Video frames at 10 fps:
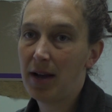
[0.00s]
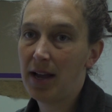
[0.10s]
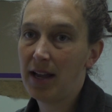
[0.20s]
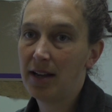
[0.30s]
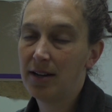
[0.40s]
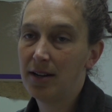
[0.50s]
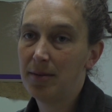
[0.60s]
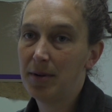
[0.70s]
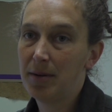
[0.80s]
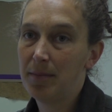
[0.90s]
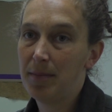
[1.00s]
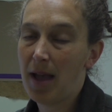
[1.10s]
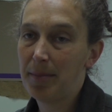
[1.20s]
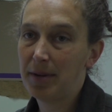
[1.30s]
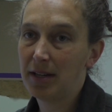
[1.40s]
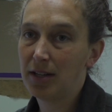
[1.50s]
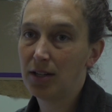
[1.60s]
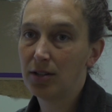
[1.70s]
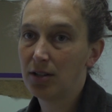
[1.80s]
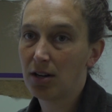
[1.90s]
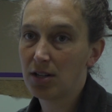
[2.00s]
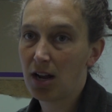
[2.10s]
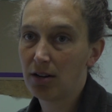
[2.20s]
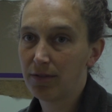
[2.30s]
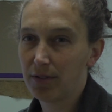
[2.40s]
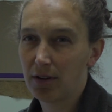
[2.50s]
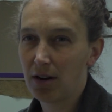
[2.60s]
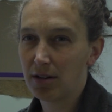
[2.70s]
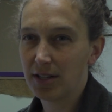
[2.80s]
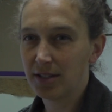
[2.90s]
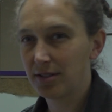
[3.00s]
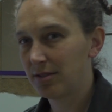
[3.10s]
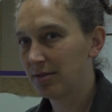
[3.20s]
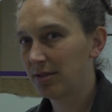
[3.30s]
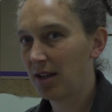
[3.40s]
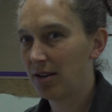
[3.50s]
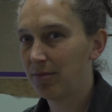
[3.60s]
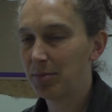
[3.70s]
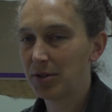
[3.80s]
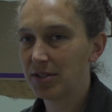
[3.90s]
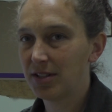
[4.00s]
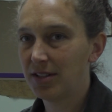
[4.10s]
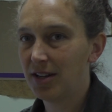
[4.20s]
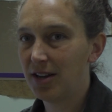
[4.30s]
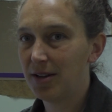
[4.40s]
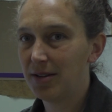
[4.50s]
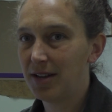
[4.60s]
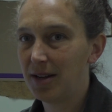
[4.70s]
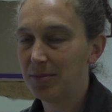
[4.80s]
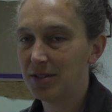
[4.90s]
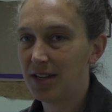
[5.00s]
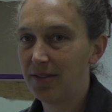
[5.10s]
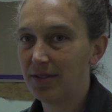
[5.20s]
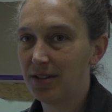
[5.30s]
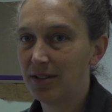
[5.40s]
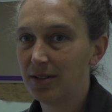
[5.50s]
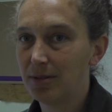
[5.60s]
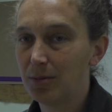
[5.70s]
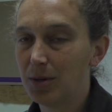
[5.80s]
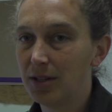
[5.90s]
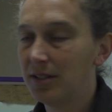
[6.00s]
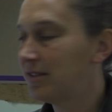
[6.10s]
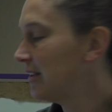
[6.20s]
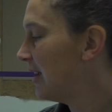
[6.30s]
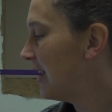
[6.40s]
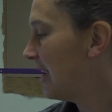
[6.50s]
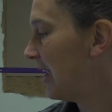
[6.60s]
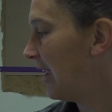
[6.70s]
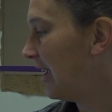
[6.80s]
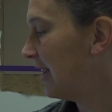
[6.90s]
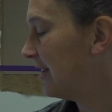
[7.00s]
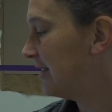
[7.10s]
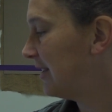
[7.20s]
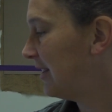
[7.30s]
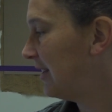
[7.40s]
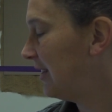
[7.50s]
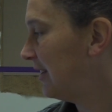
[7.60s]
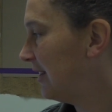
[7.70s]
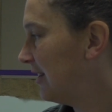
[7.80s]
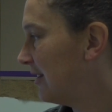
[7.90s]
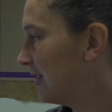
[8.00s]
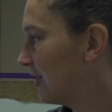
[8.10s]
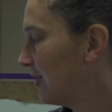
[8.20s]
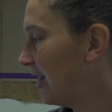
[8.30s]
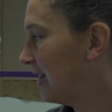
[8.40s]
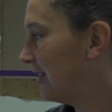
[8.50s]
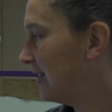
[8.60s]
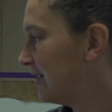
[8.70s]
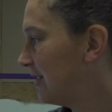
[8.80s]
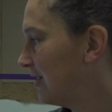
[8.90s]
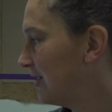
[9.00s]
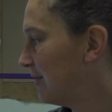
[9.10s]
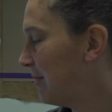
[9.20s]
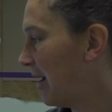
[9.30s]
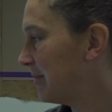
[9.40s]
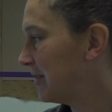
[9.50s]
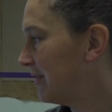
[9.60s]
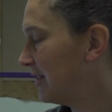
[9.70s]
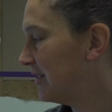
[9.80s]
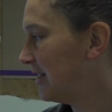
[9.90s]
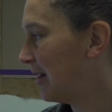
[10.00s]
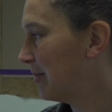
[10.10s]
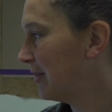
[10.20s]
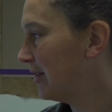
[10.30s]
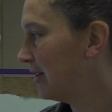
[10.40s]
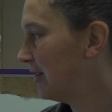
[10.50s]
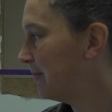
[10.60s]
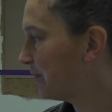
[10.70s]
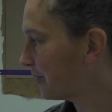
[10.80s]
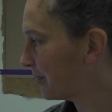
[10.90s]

by a mapping cartographer, artist kind of person named David Woods, and he created the series of maps of his neighborhood.